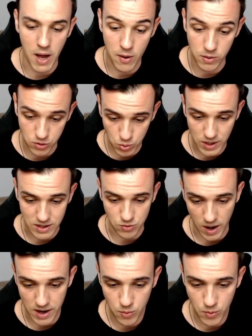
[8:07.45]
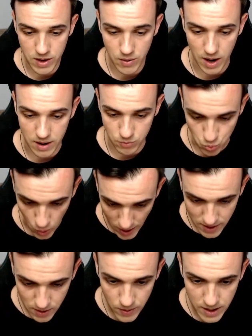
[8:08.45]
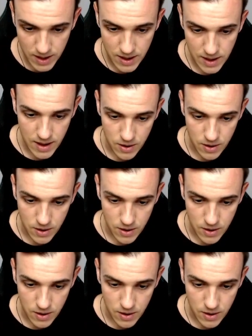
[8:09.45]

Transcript: I will do that right away, right away,